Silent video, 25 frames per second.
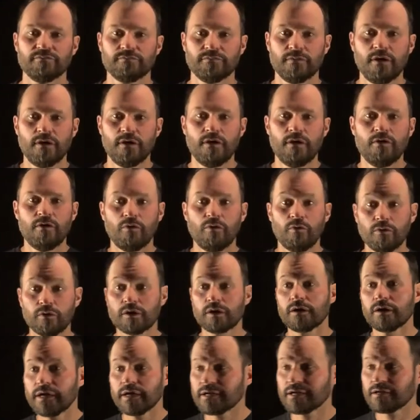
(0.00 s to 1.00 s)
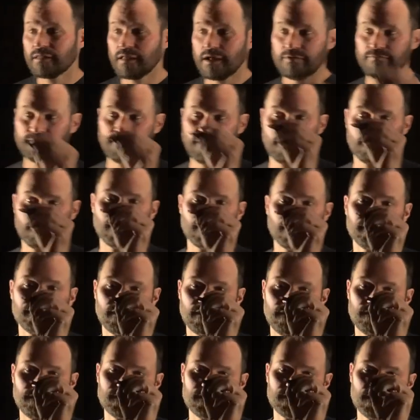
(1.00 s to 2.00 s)
Or in Cloud Foundry
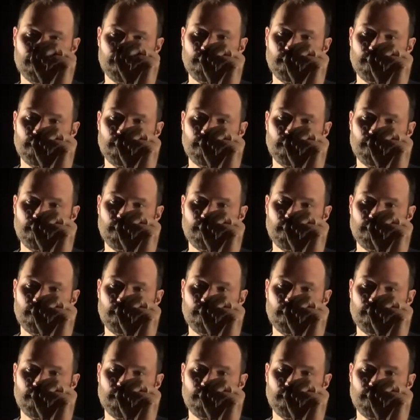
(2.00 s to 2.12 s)
terms,